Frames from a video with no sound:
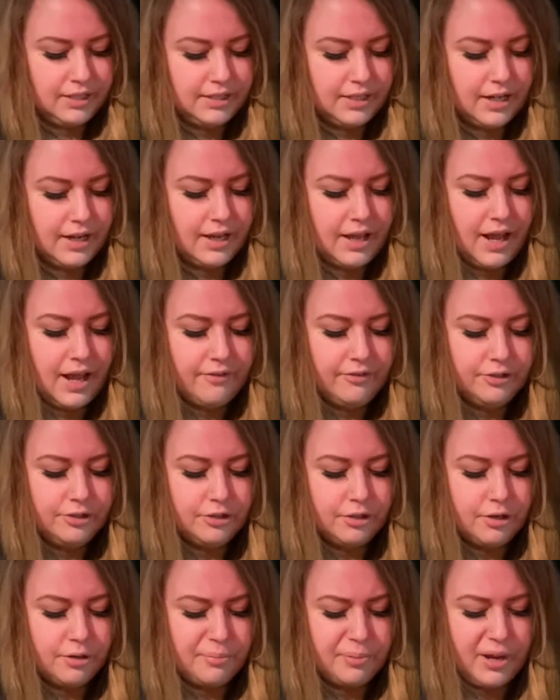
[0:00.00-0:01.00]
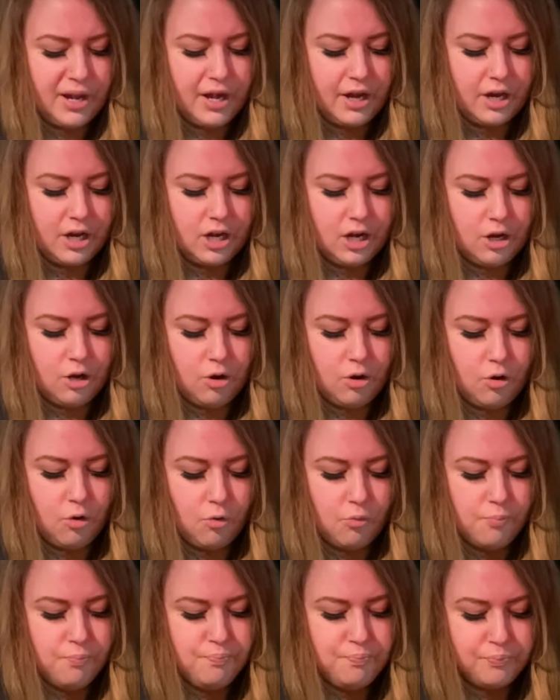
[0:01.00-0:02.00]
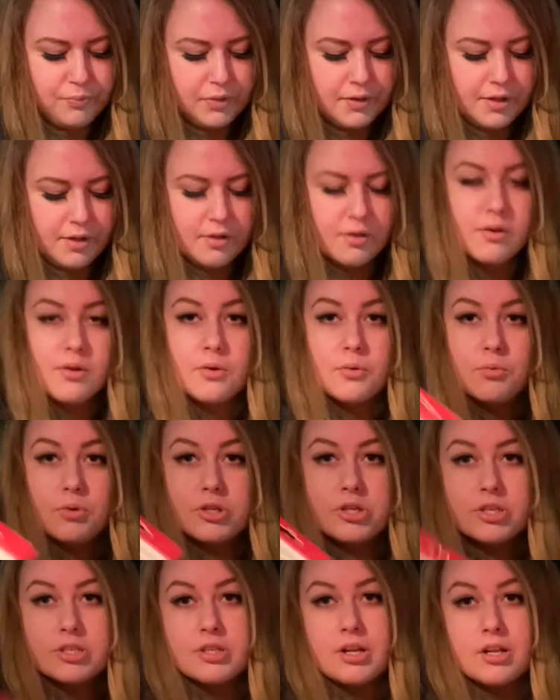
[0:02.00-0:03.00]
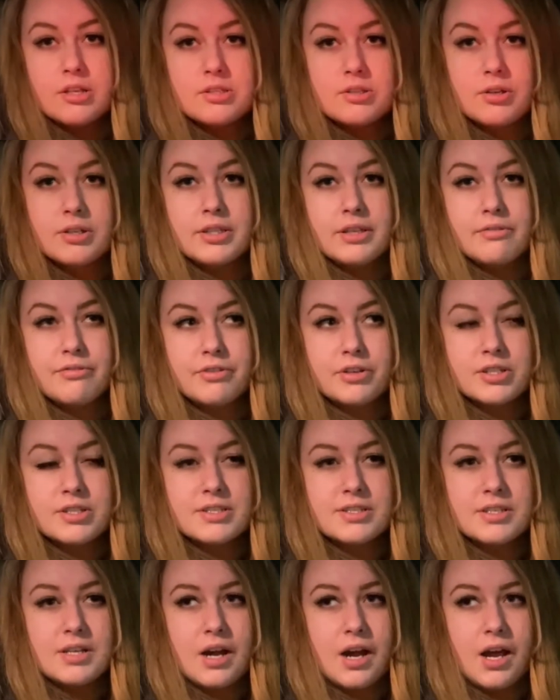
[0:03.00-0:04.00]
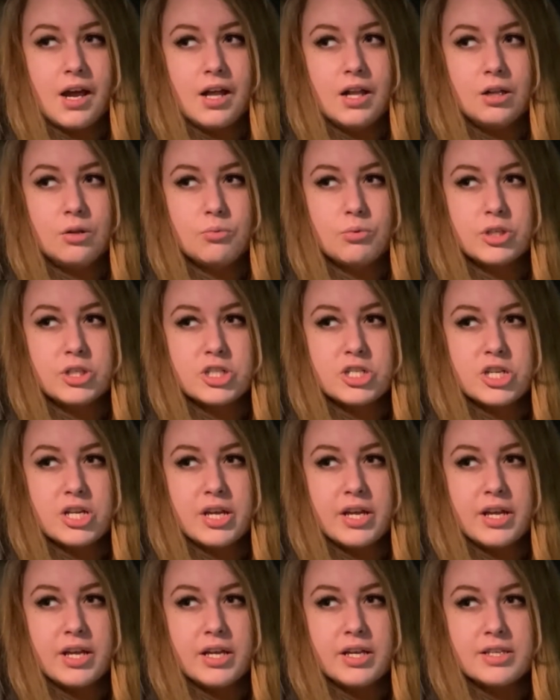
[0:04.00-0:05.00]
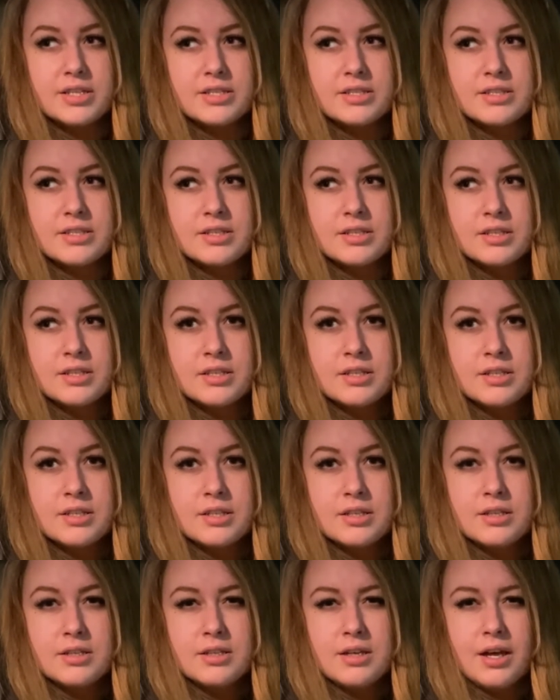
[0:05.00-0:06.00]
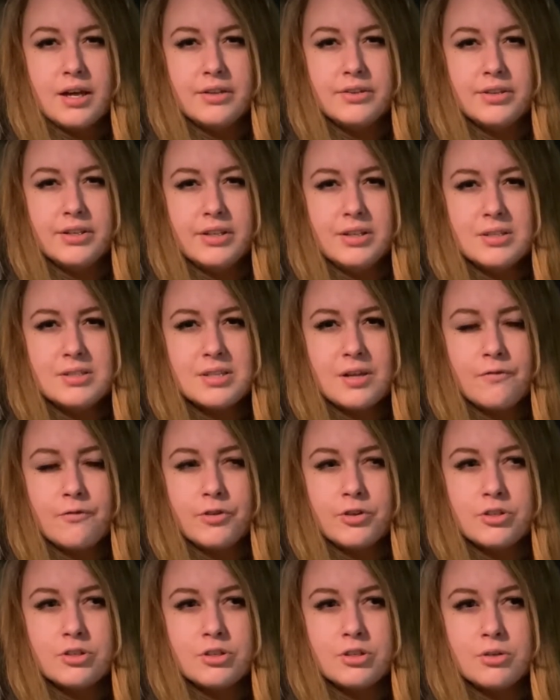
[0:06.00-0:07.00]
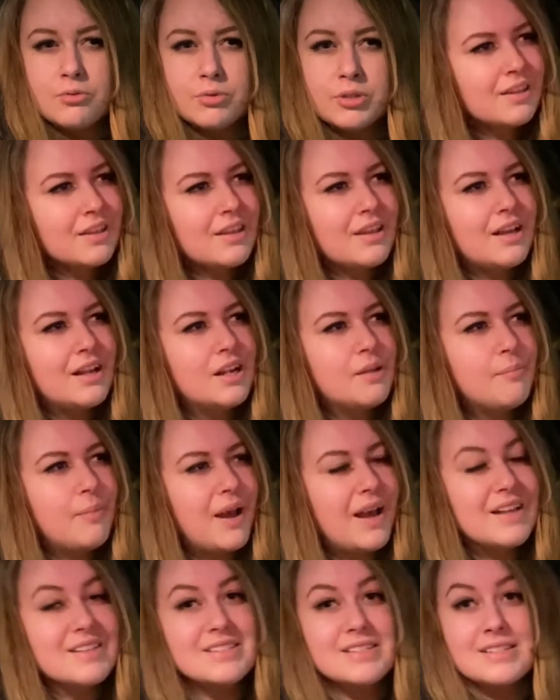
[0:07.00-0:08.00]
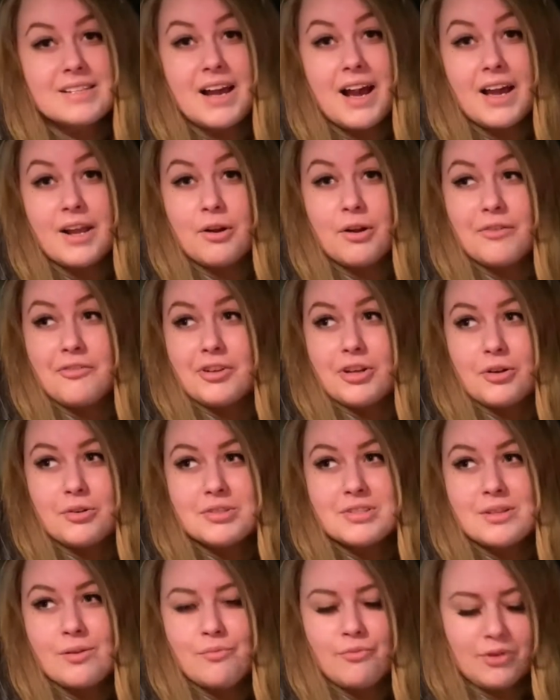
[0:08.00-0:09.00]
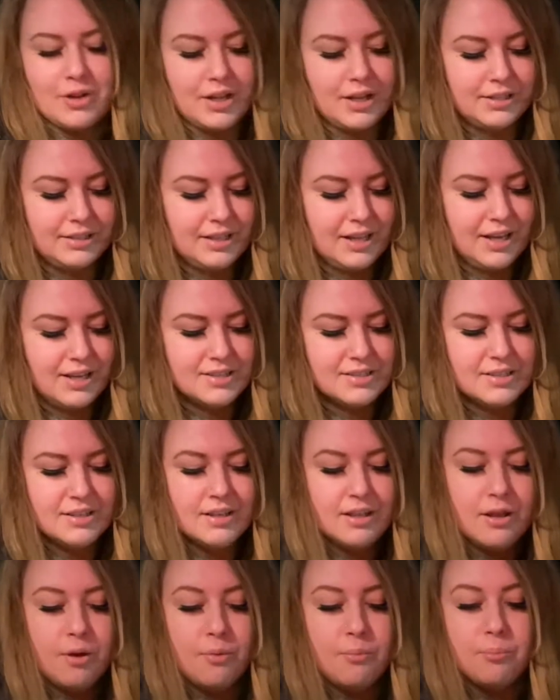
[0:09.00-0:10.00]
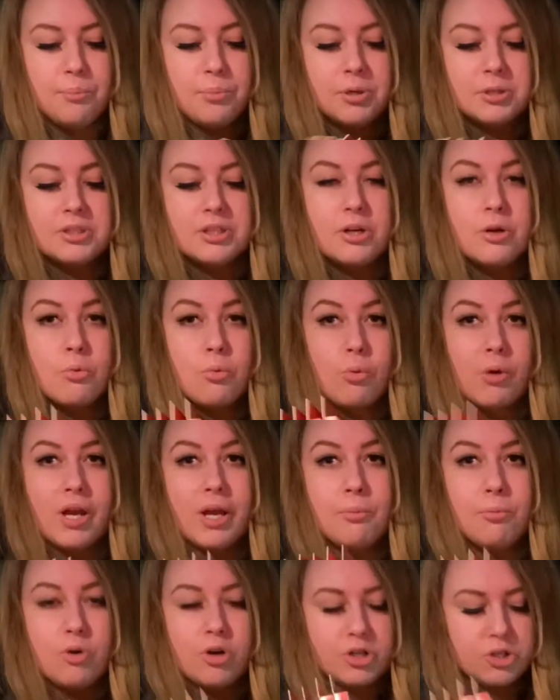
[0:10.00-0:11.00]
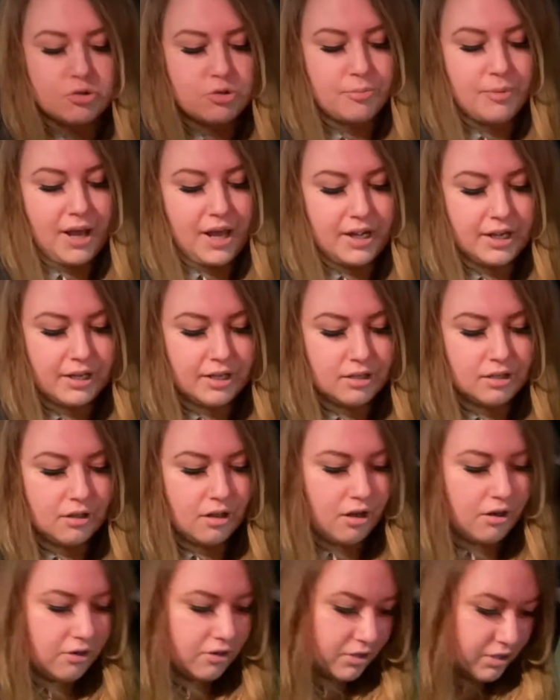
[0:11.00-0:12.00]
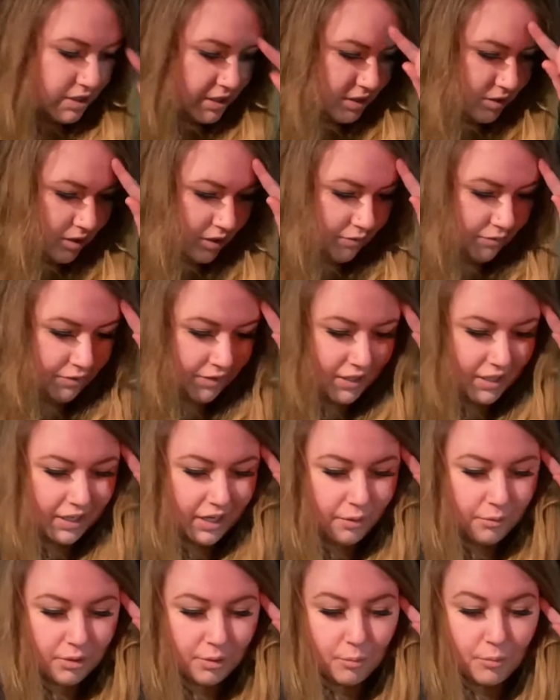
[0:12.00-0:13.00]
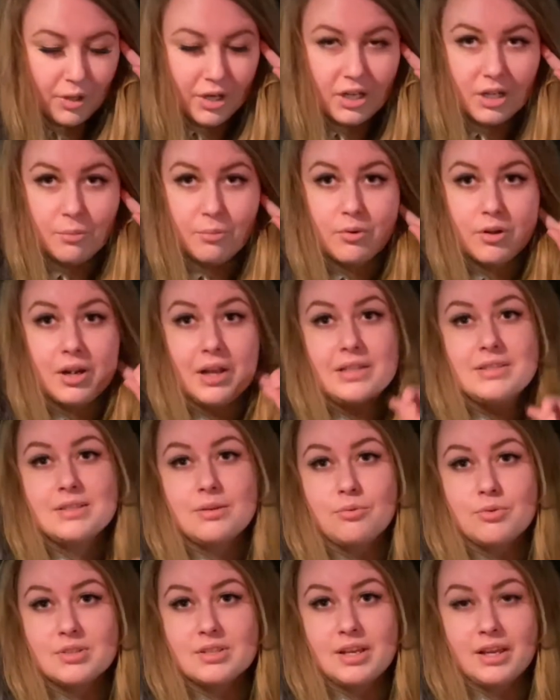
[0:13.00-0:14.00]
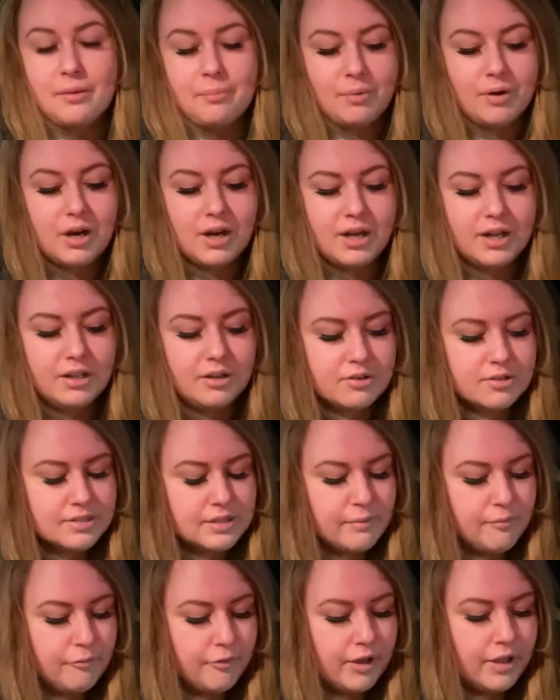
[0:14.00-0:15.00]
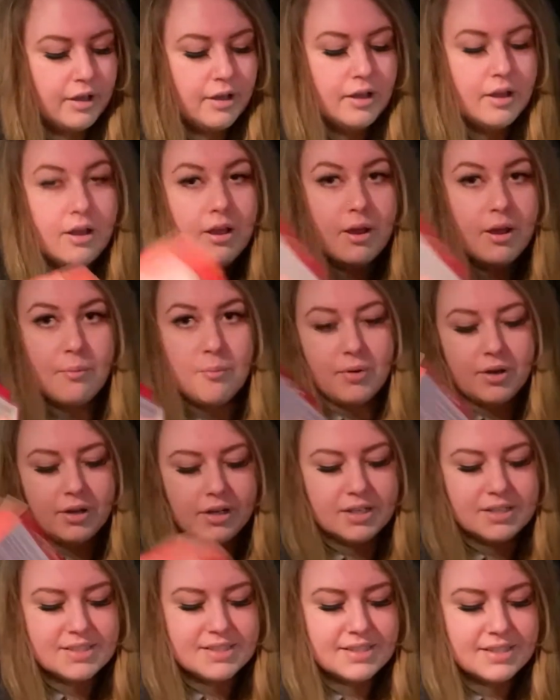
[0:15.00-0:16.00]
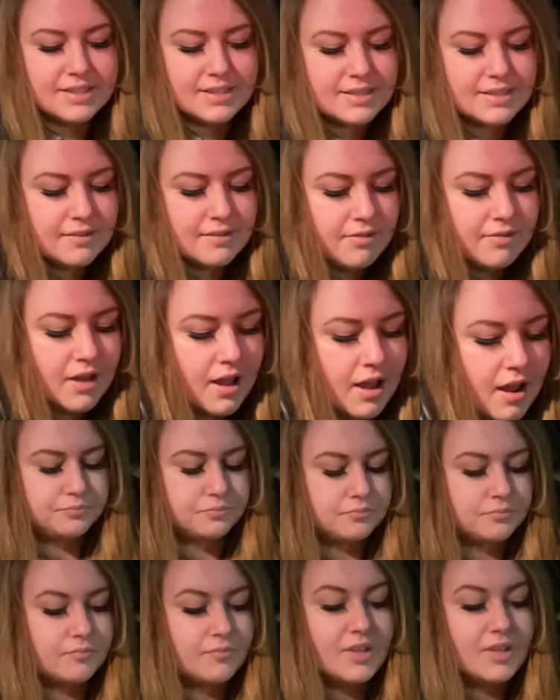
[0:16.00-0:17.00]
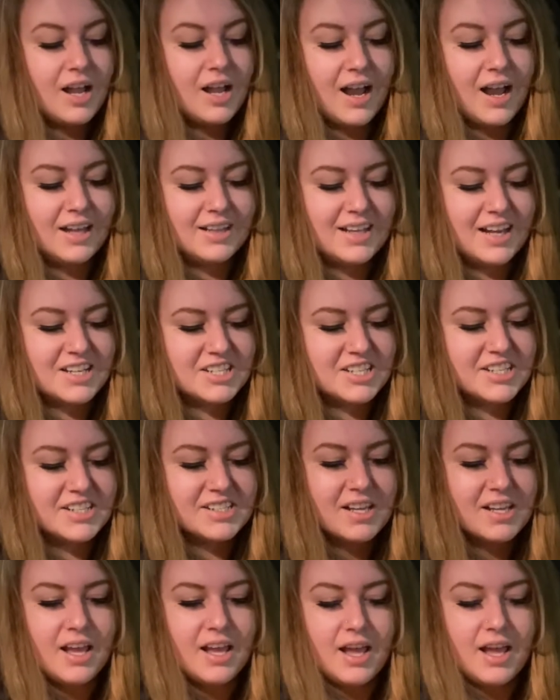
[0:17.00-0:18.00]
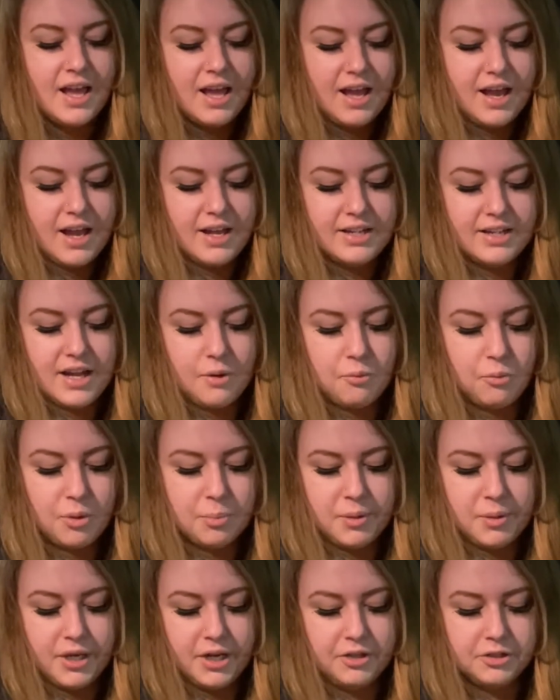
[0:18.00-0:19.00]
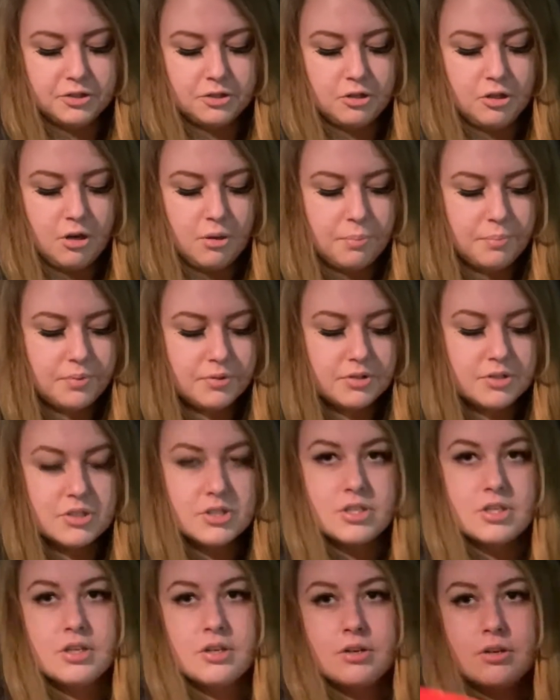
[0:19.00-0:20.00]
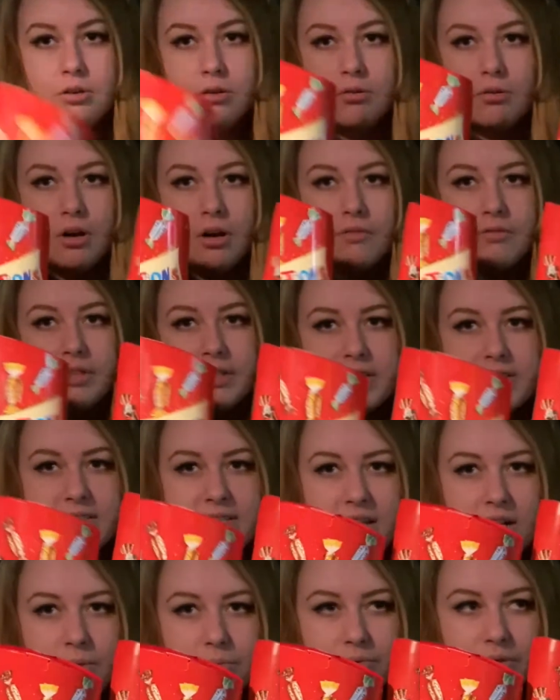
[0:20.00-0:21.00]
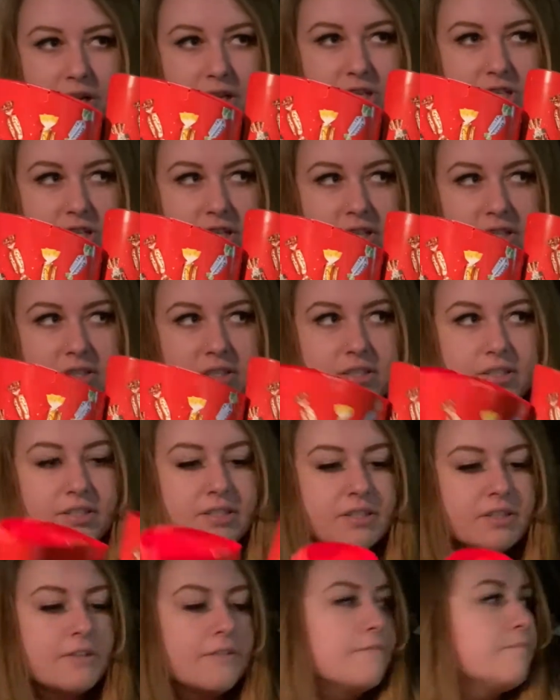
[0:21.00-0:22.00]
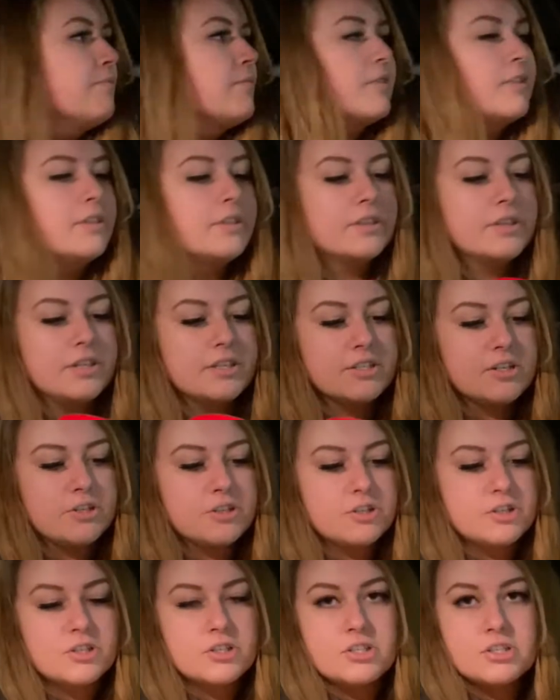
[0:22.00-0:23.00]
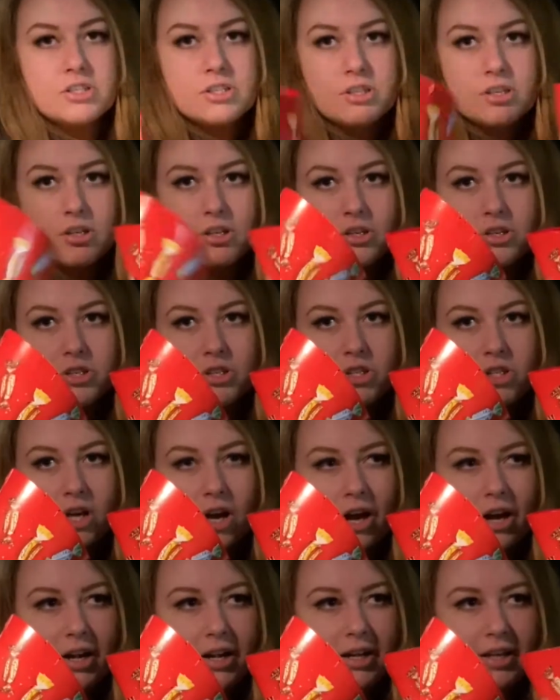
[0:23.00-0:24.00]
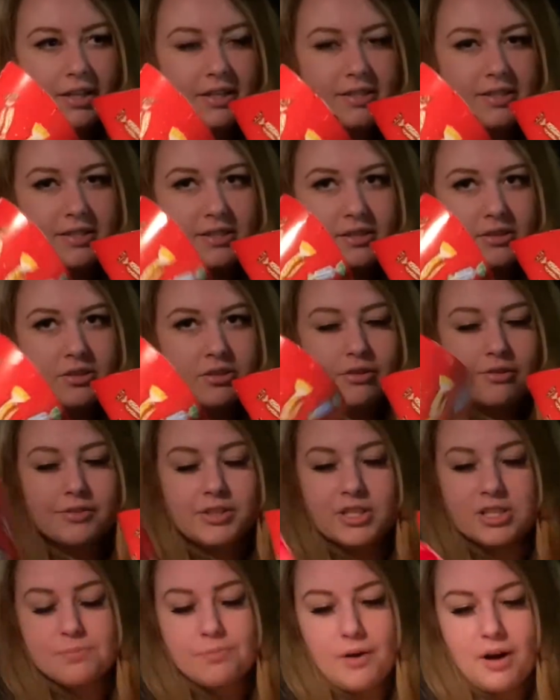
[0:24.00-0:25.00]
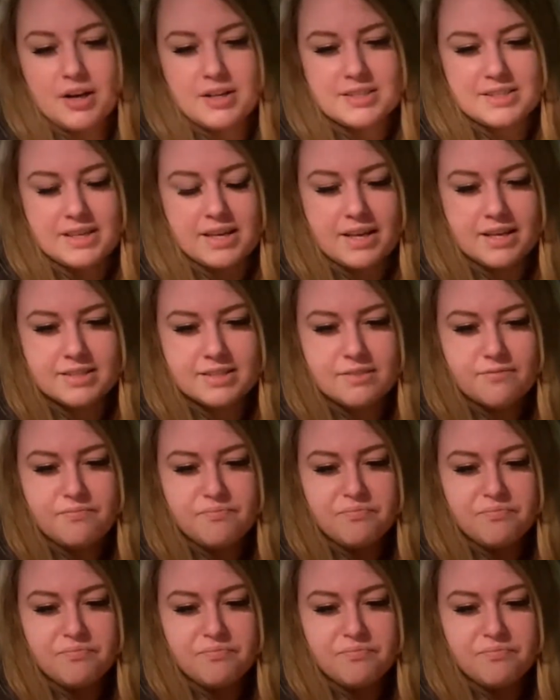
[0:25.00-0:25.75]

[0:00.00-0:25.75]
And I have another pair at home, which is also a different style, which is, I think it's something to do with Calabasas. I don't even know, something like that. But they're way more dramatic and longer. So I feel like I wouldn't wear them unless it was like a party or something. I got 6 of eyelashes. And then we picked up 2 of these celebrations. These are just chocolates, 2 of these boxes.